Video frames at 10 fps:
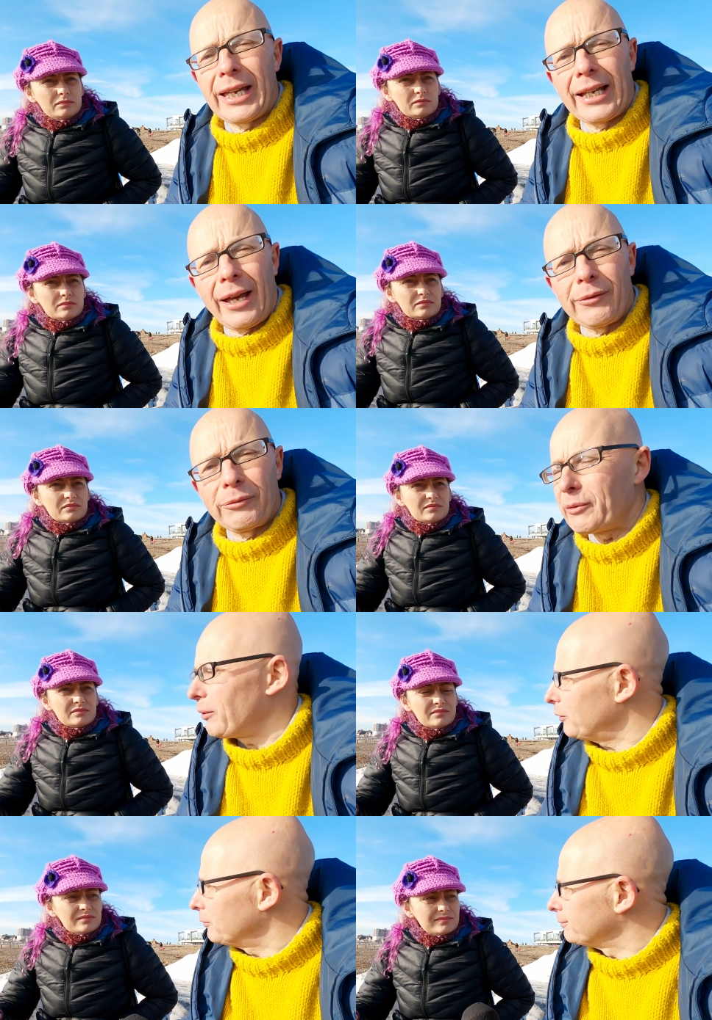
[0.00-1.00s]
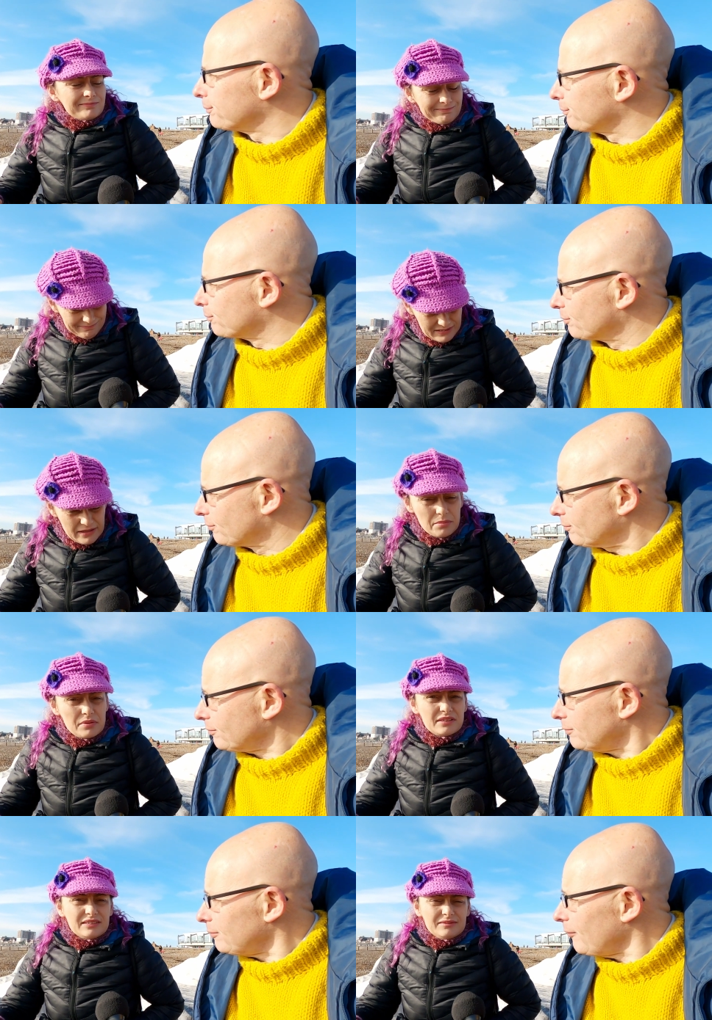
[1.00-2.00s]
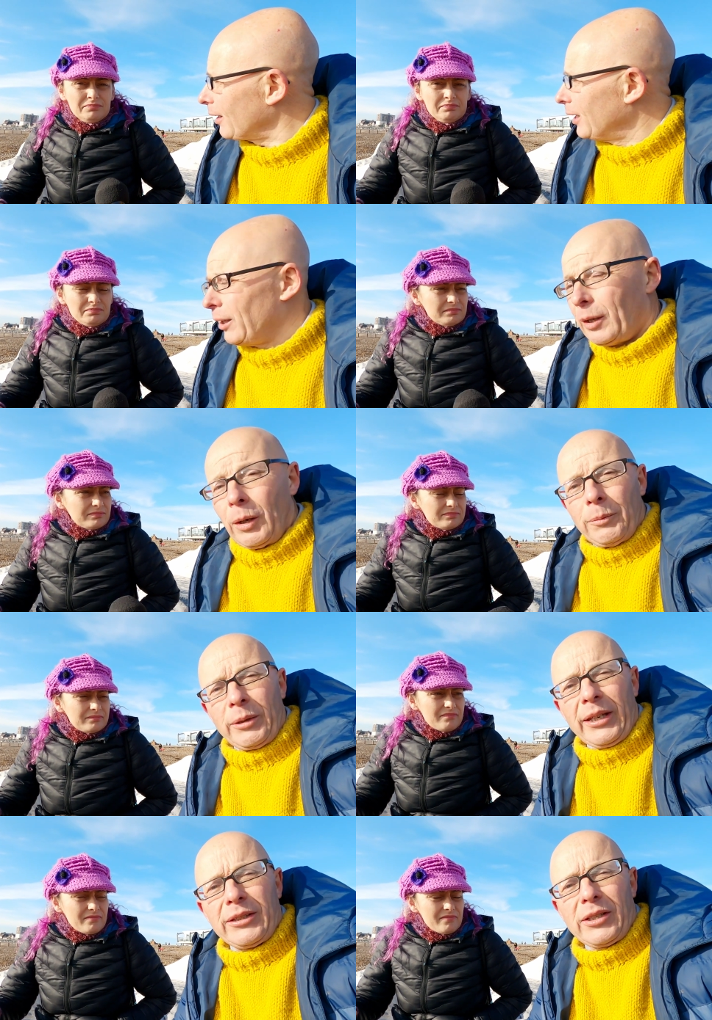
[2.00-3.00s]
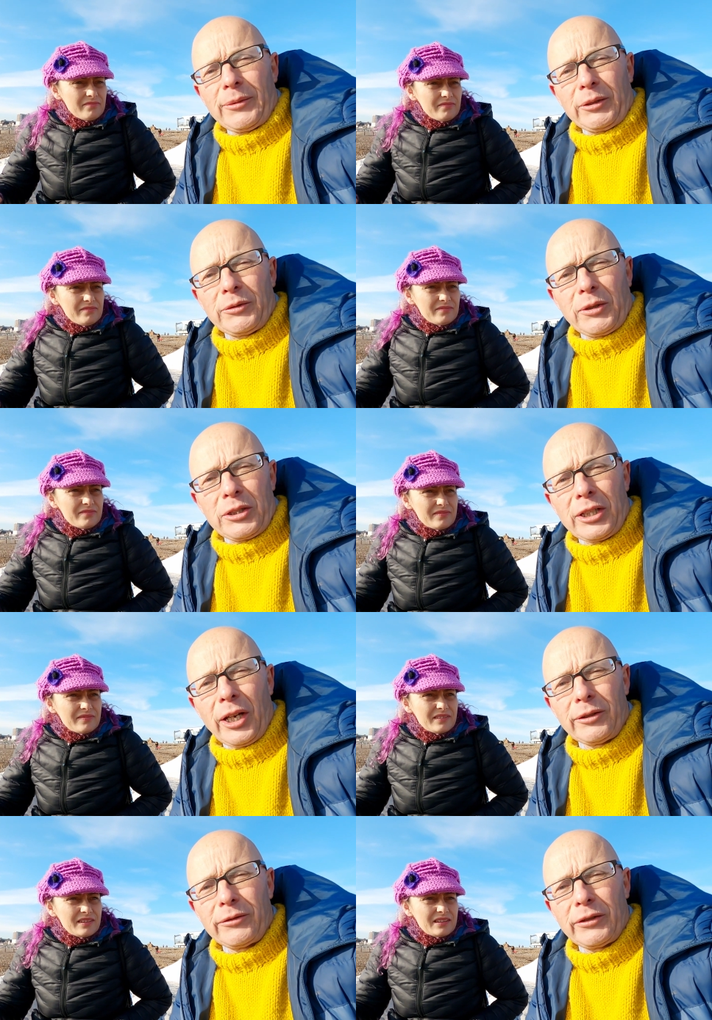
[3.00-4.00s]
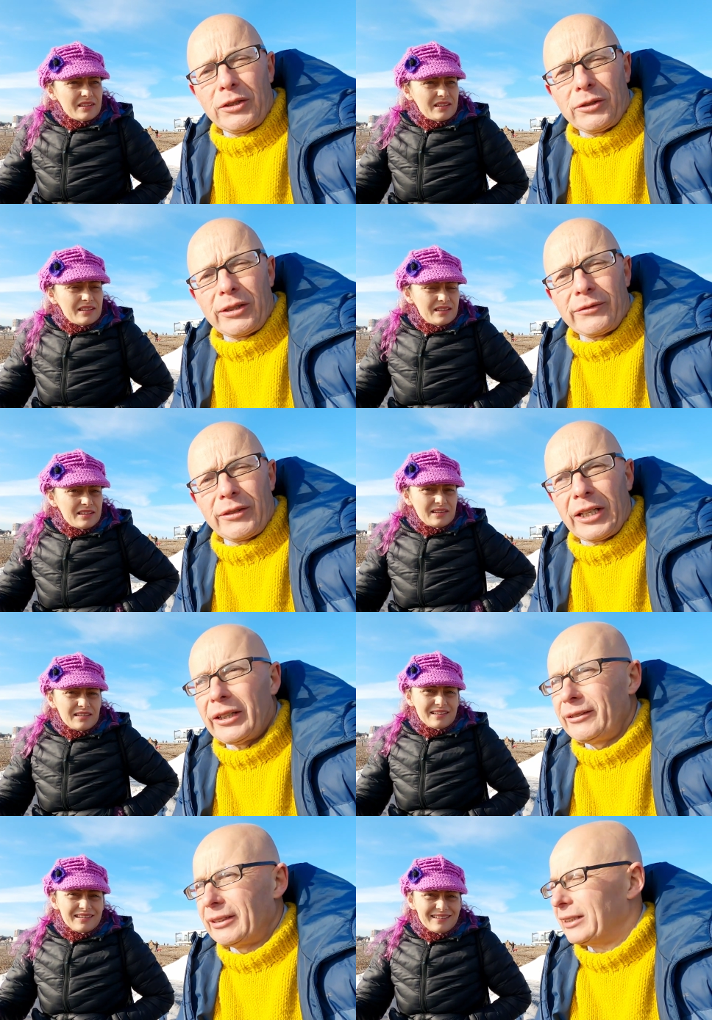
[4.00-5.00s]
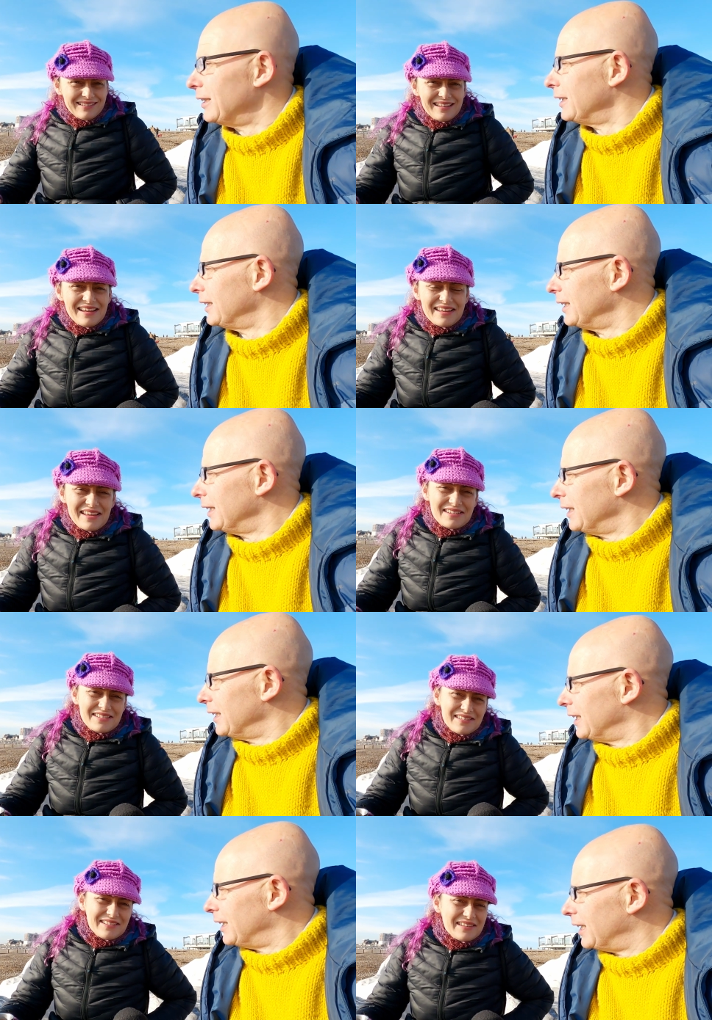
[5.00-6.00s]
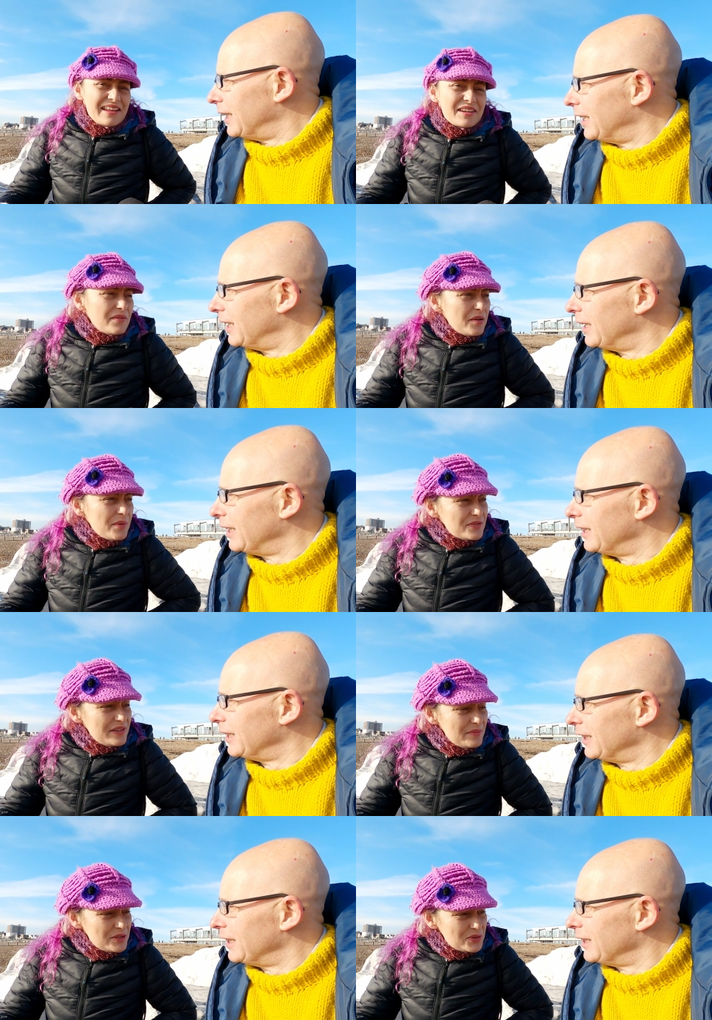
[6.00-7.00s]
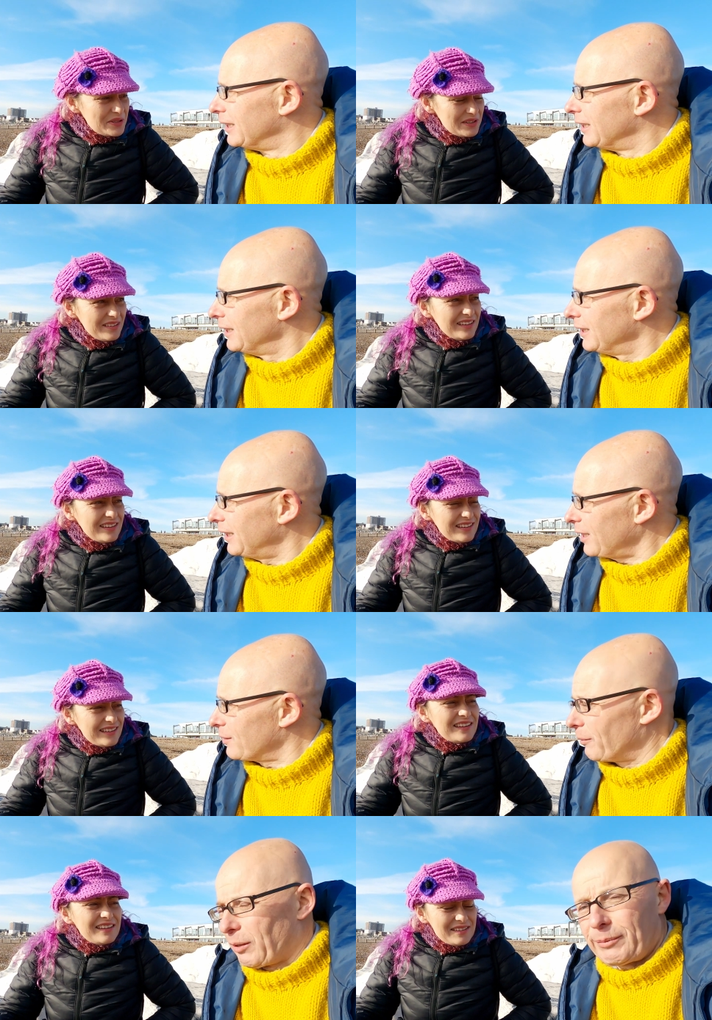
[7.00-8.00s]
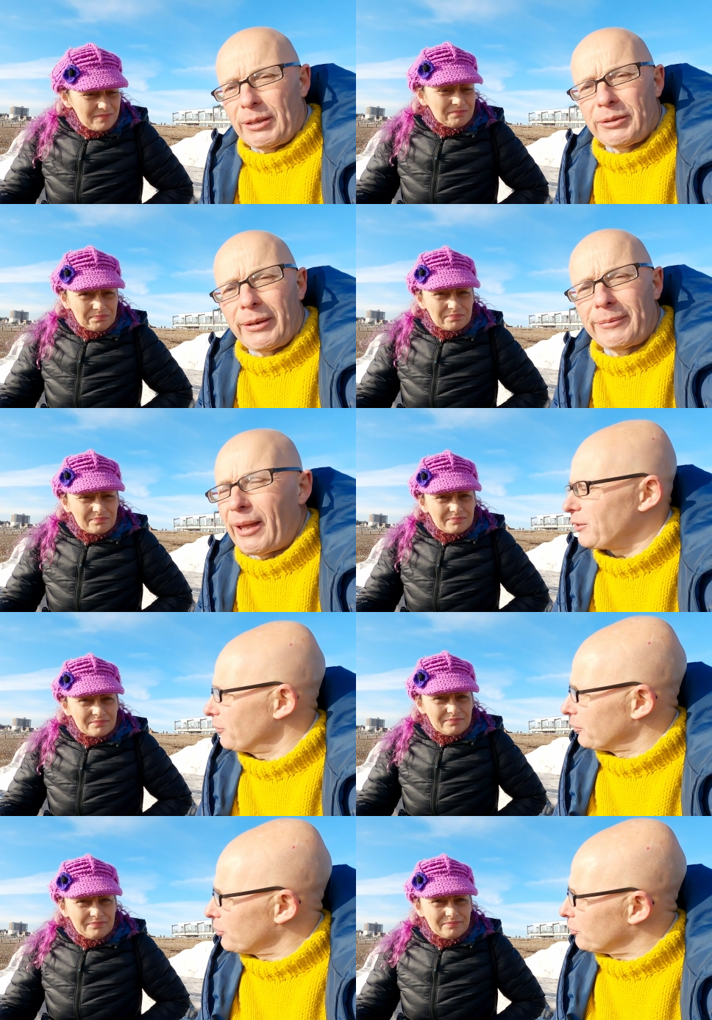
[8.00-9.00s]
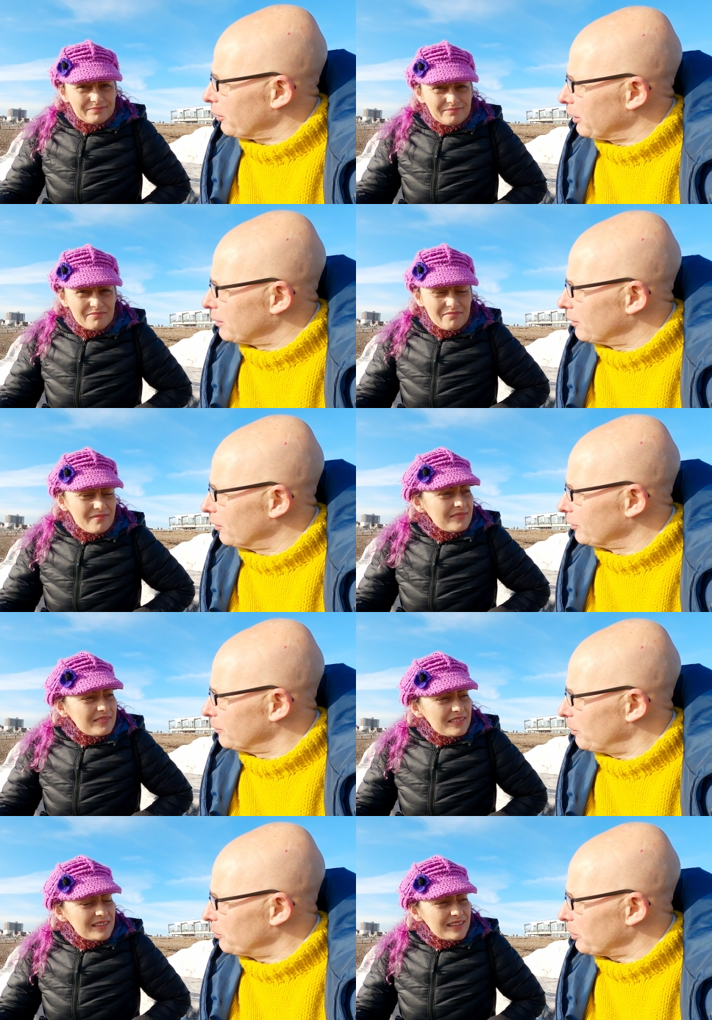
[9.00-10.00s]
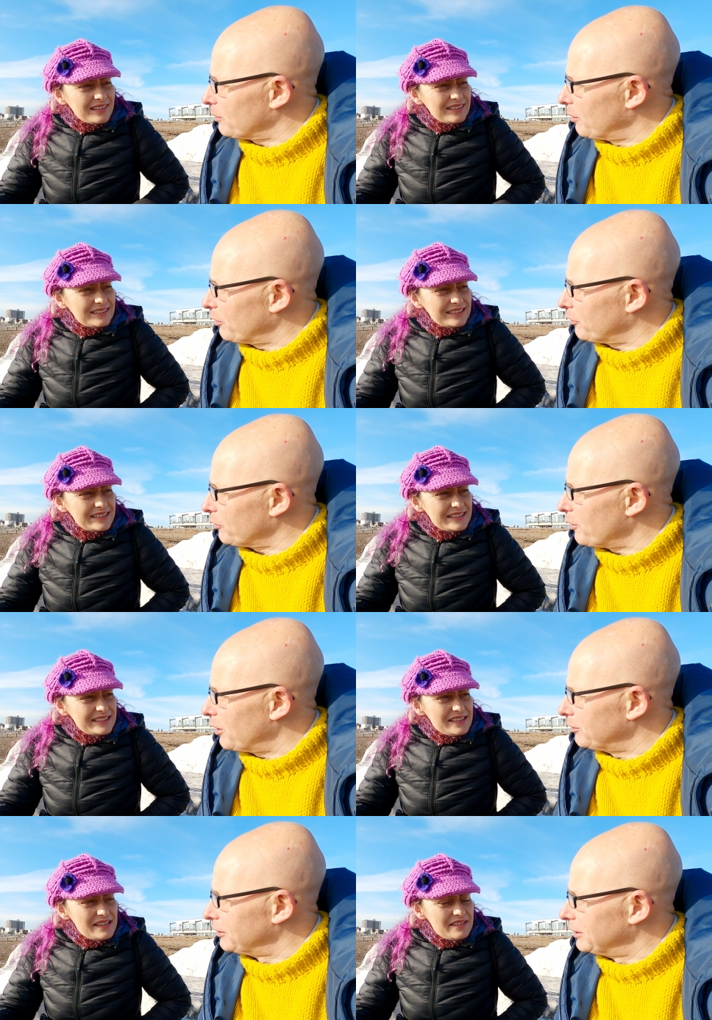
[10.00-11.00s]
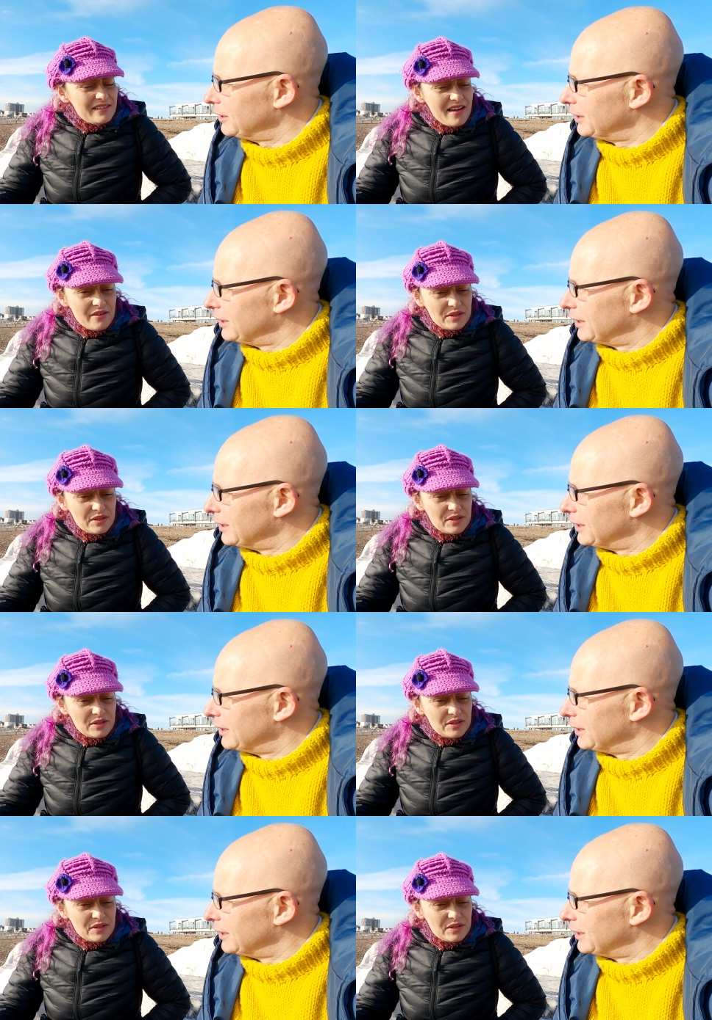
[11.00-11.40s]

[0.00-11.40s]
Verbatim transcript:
Speaker 1: get out, we will. Yep. But thank you so much for watching. Hope you've enjoyed the video.
Speaker 2: Yes. Thank you very much for letting me join you.
Speaker 1: That's my pleasure. We haven't had you on the screen on the Bald Explorer for a while.
Speaker 2: No,